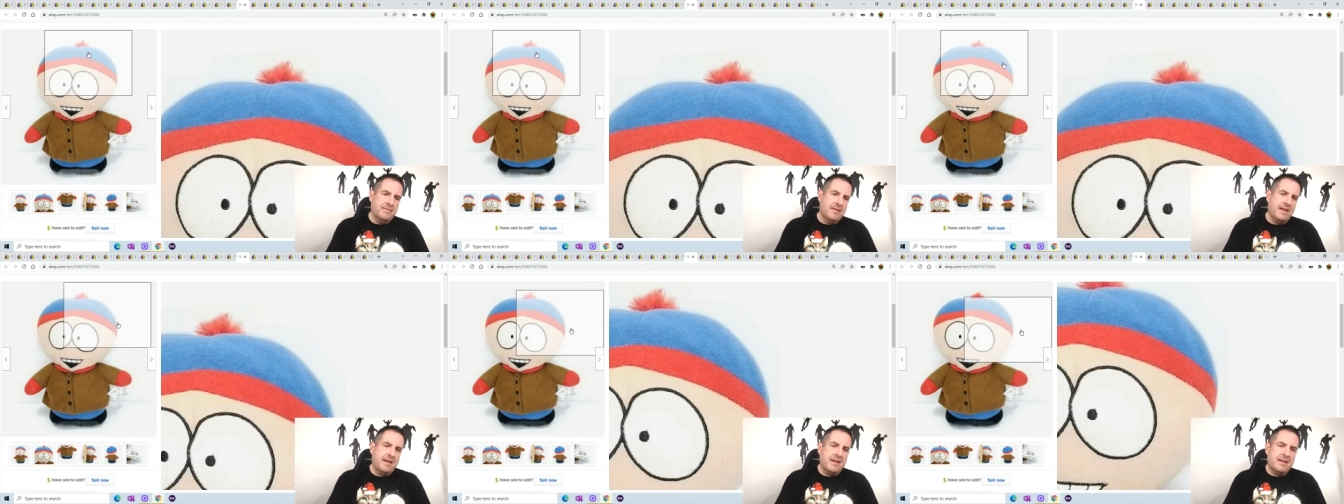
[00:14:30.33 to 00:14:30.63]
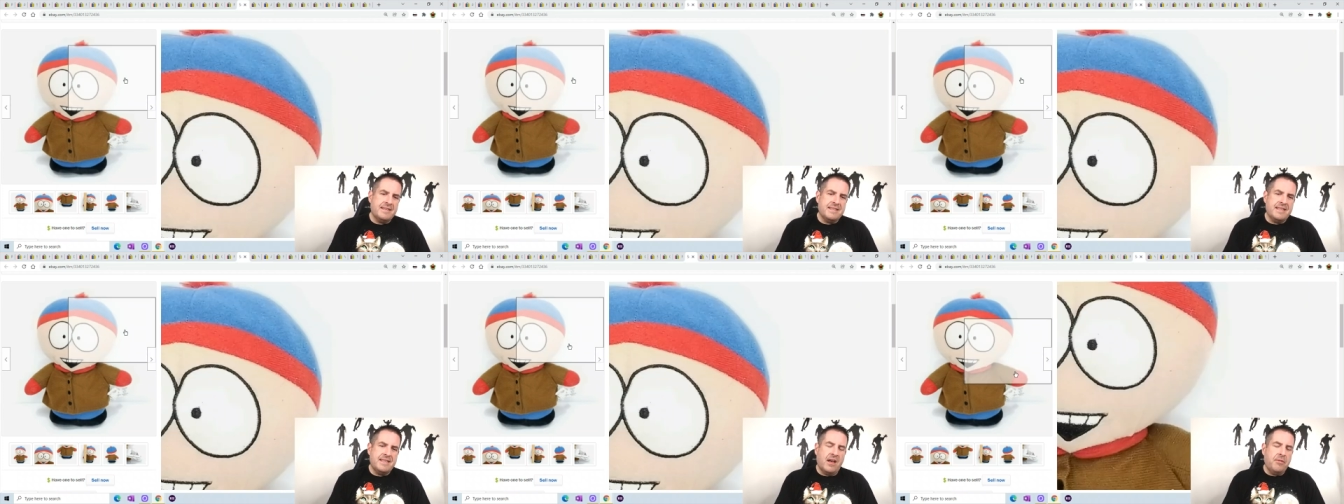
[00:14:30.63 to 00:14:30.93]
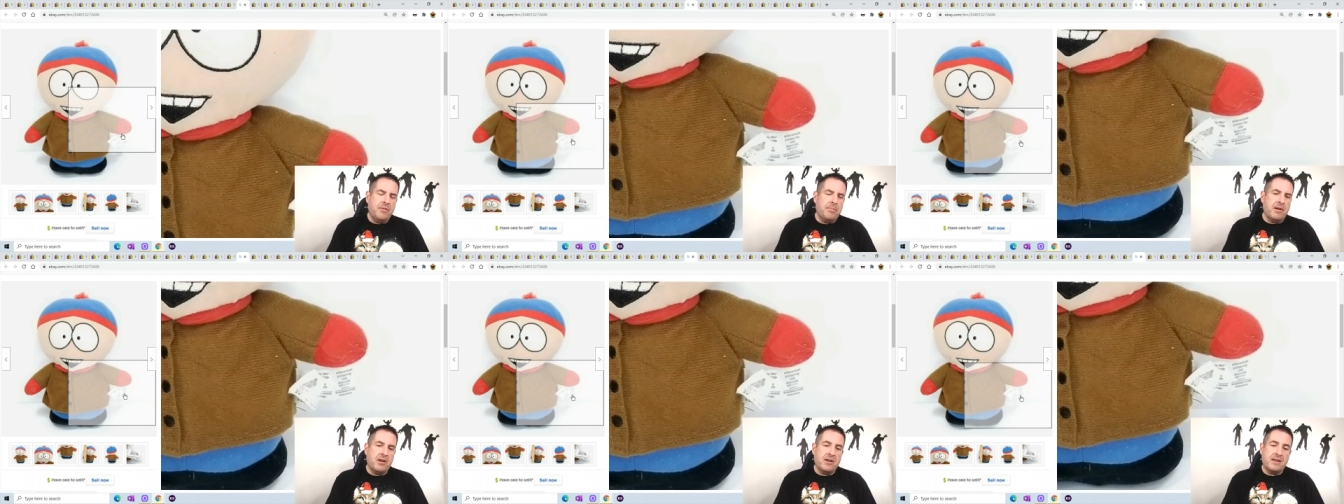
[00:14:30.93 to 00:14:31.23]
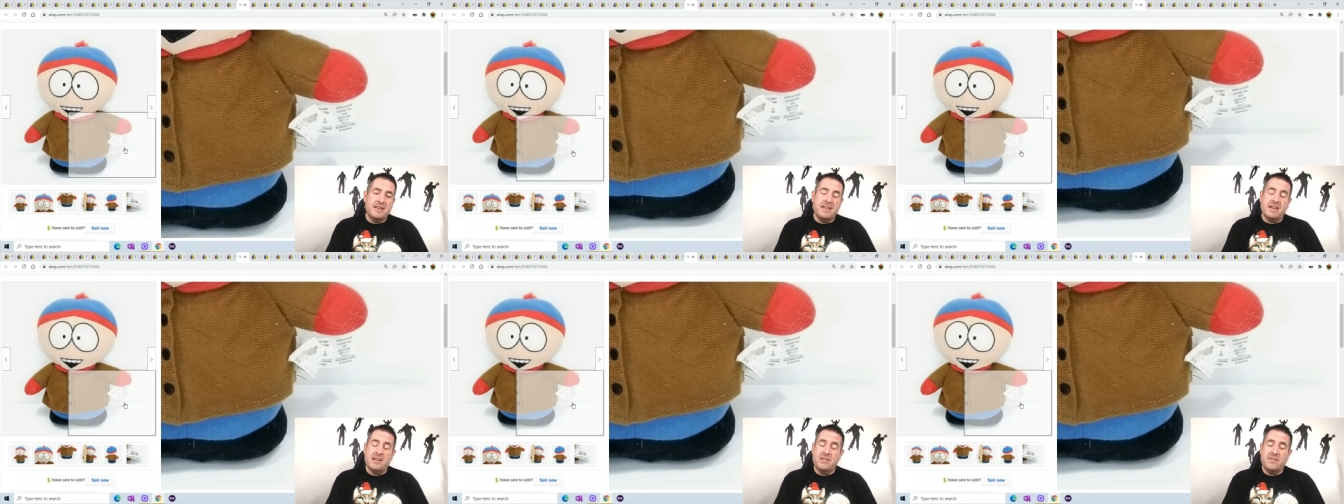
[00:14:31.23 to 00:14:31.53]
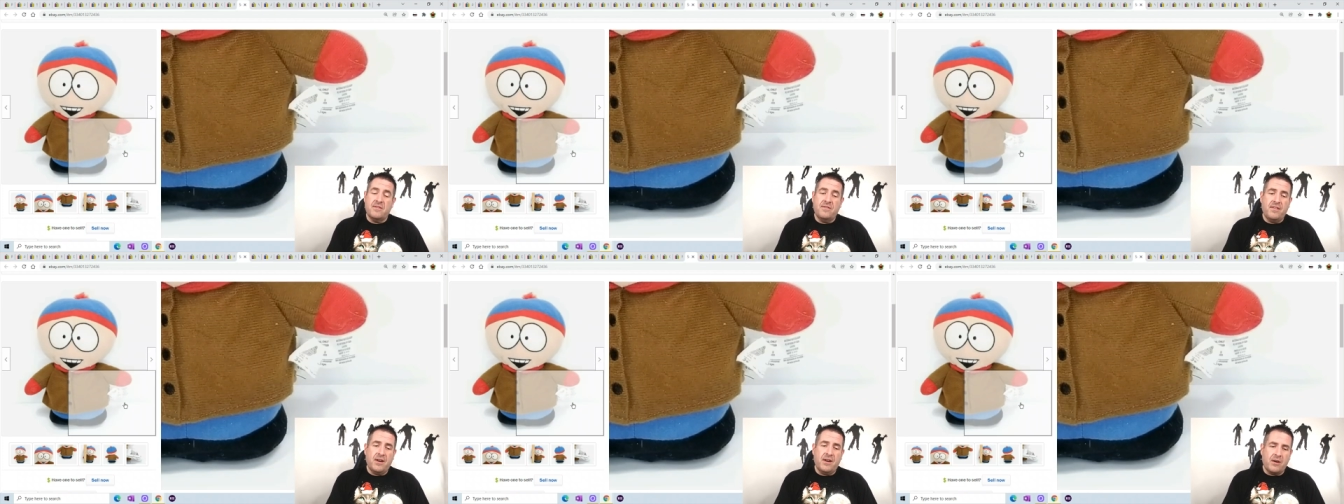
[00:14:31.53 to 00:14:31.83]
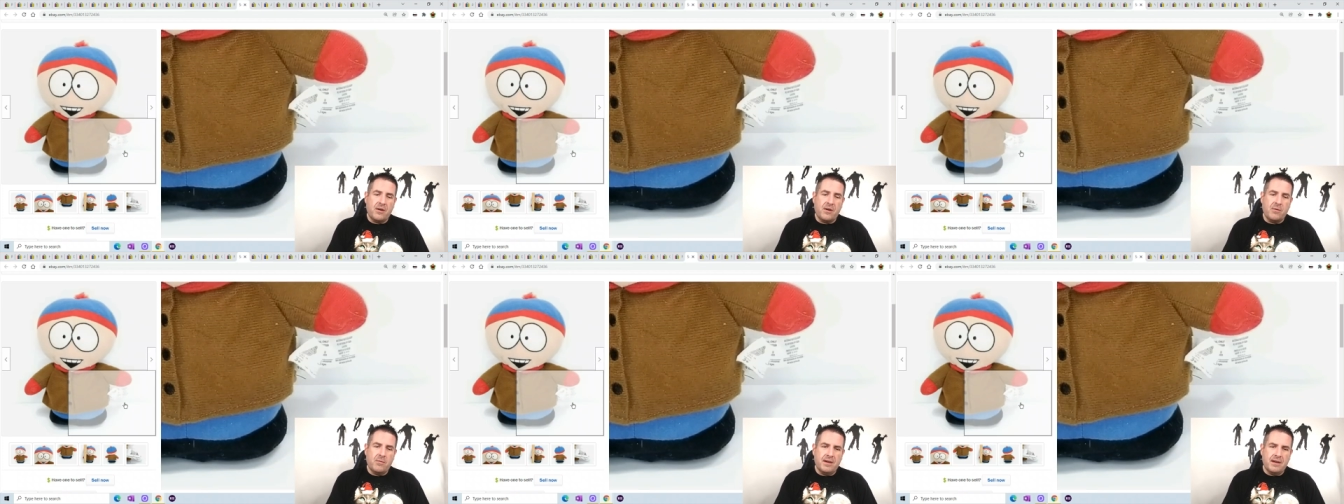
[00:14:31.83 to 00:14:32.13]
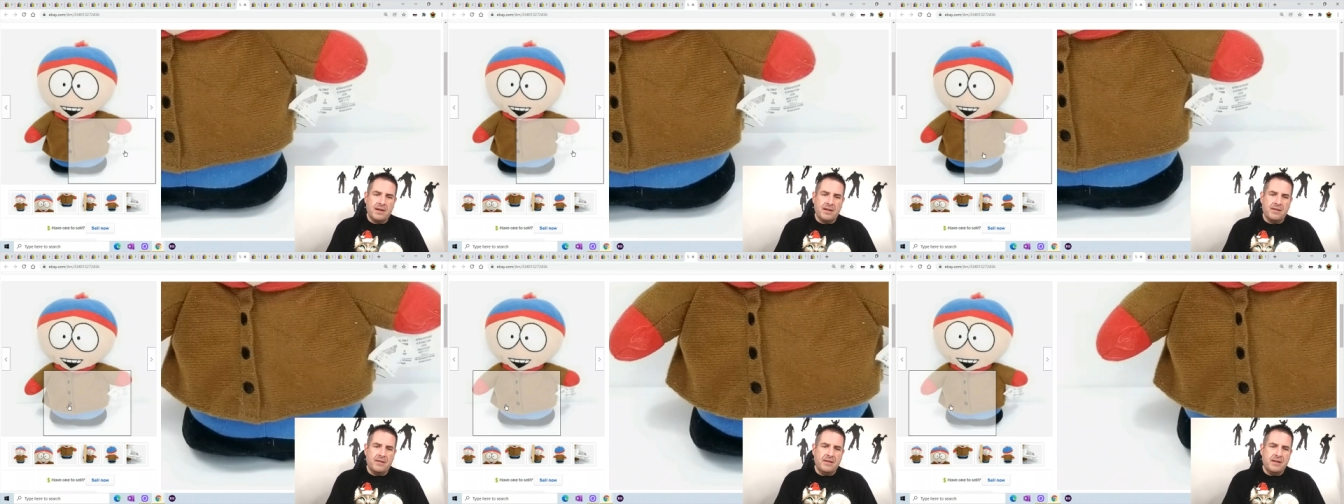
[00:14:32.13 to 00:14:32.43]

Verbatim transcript: Uh, South Park does very well.